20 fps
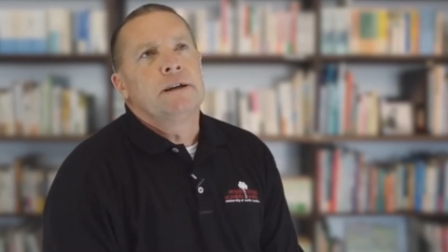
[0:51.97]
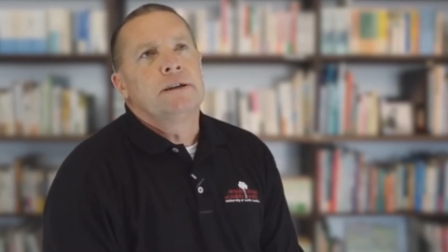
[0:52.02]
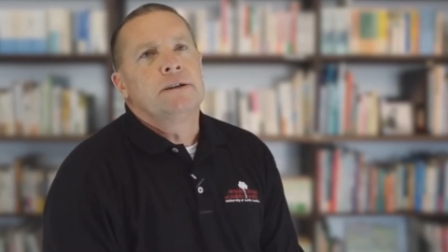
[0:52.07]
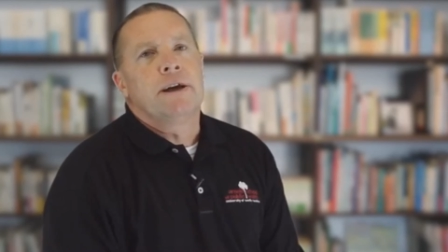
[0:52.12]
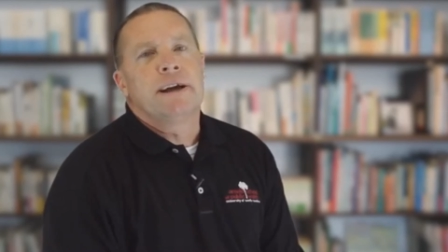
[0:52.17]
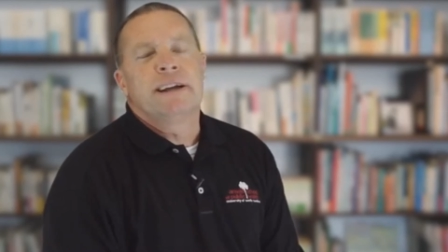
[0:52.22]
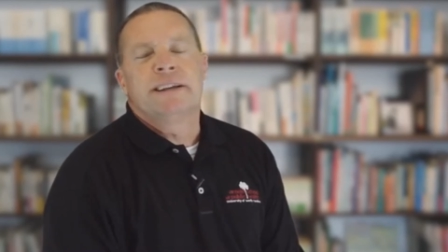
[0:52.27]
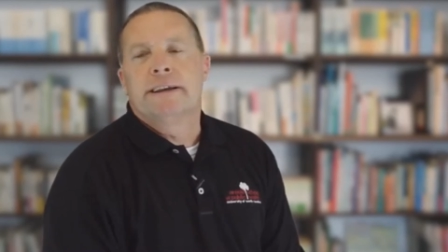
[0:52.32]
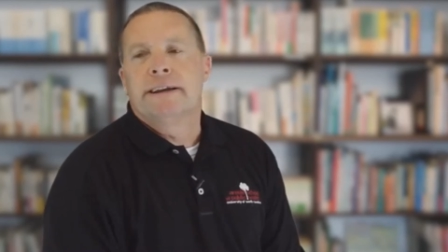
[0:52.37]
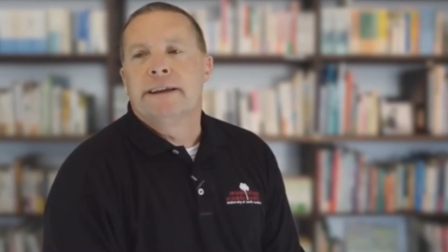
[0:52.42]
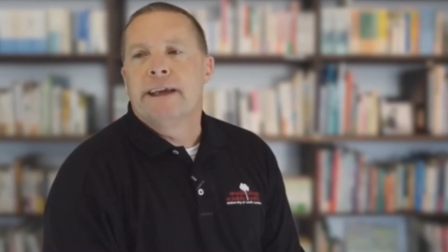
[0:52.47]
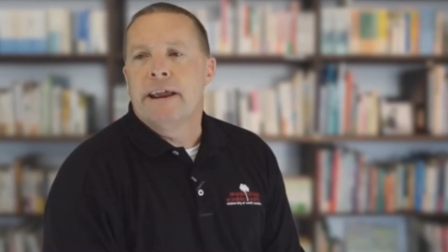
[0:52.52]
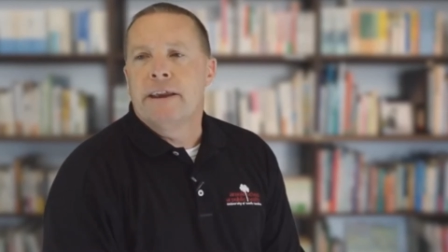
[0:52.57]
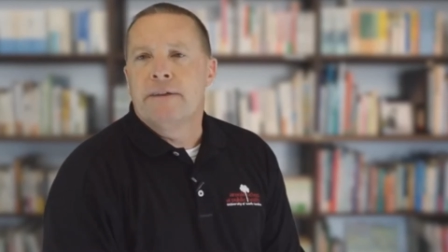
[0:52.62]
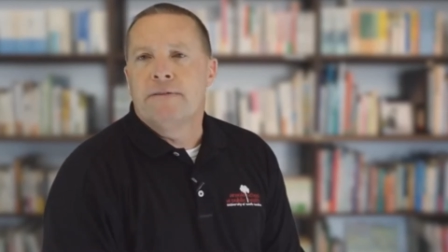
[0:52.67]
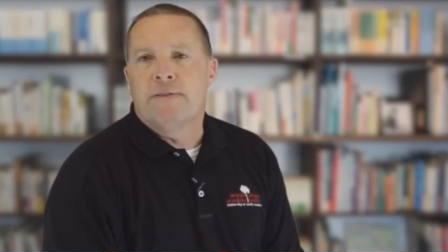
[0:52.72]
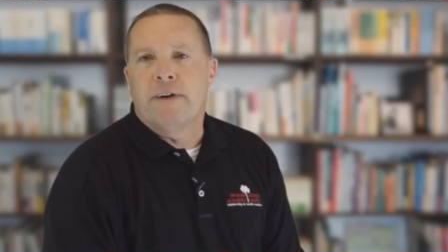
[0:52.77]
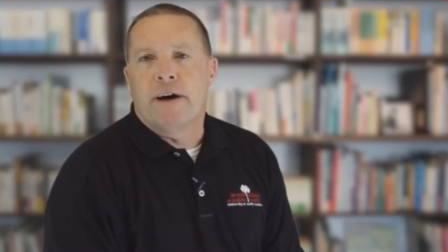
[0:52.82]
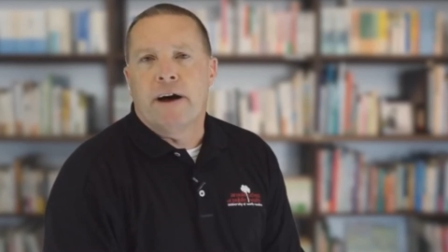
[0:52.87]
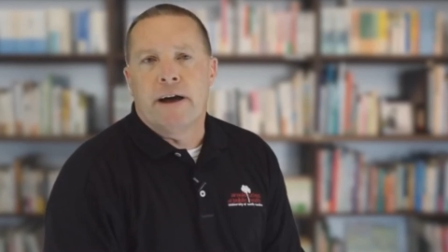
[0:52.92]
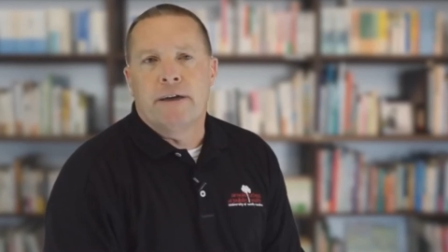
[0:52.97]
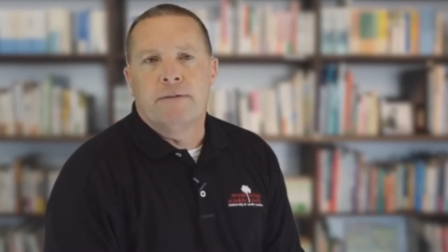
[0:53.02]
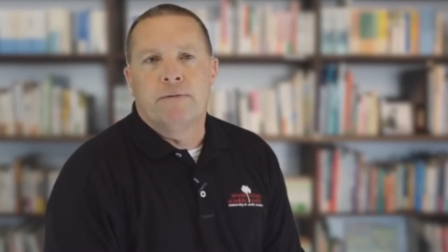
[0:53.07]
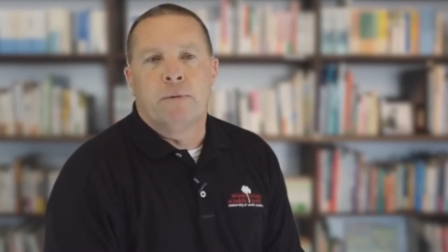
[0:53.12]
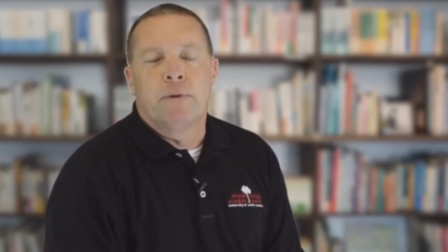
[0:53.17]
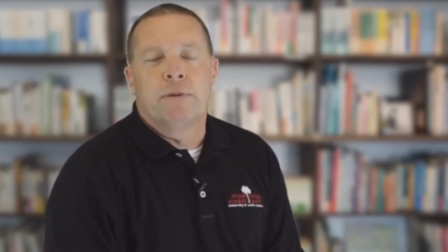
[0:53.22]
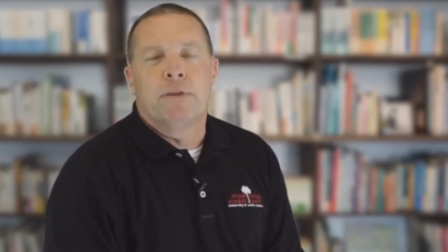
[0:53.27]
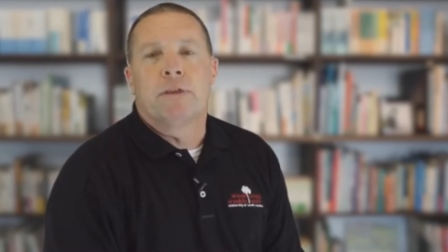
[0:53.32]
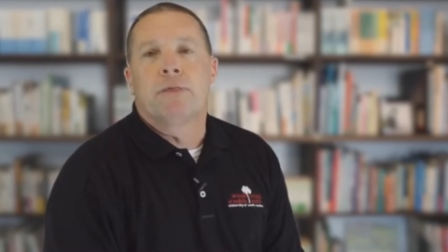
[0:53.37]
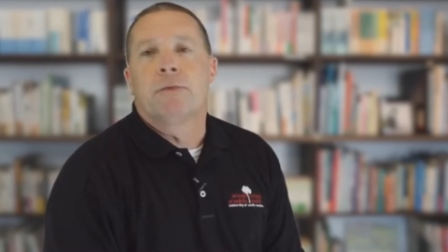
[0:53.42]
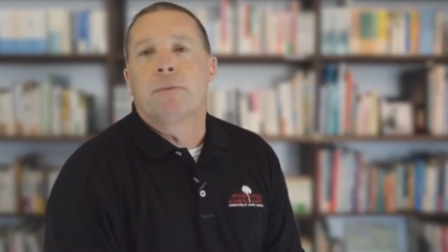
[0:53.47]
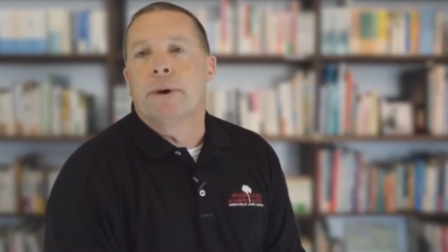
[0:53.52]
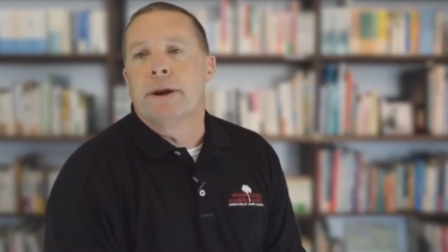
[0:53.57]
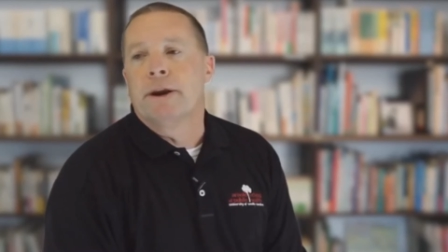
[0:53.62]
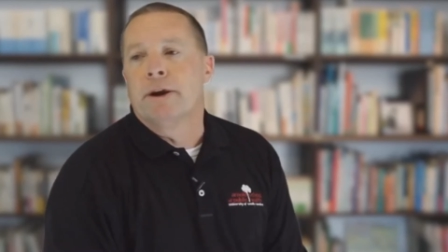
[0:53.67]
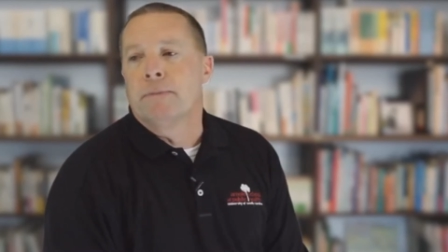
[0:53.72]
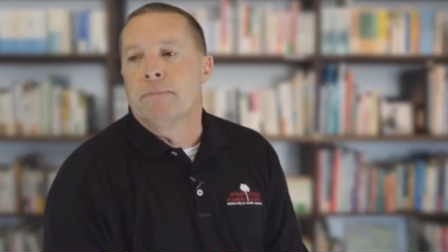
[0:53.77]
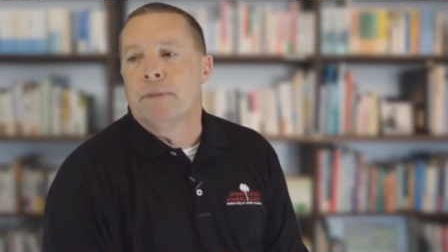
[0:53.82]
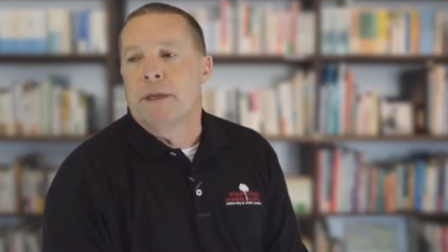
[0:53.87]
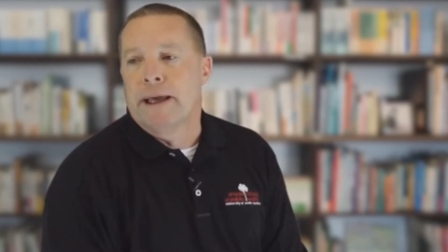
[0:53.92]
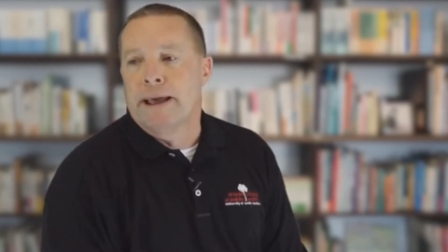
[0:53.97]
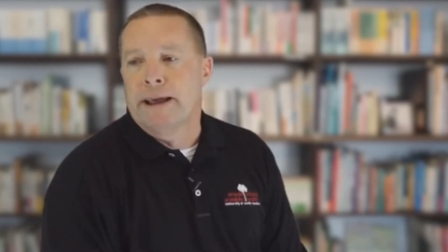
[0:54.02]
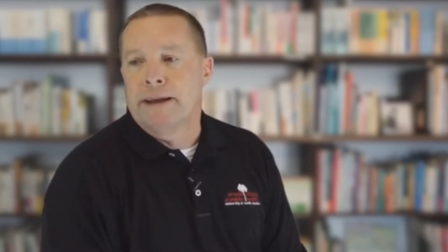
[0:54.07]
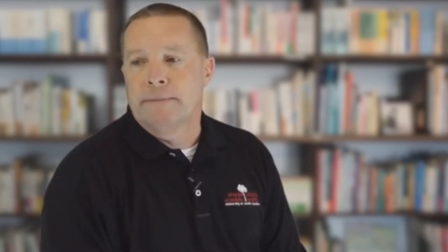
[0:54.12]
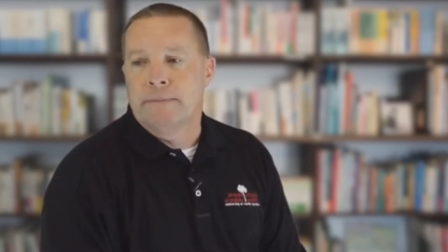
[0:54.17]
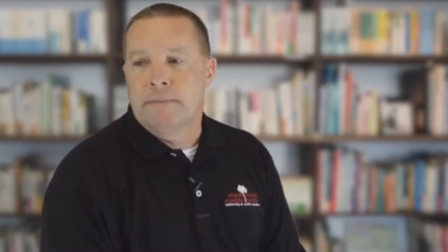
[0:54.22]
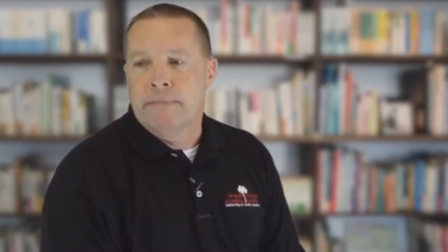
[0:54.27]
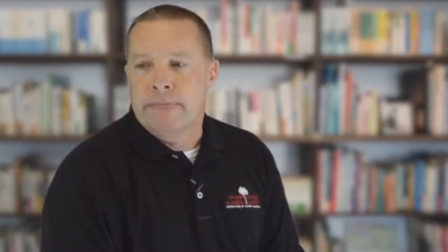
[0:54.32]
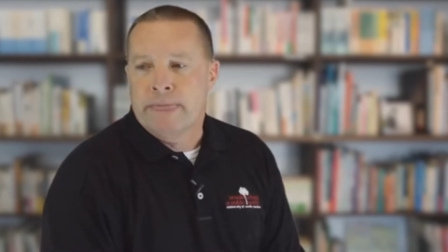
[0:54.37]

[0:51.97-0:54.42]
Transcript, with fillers: 1985, with a three year plan.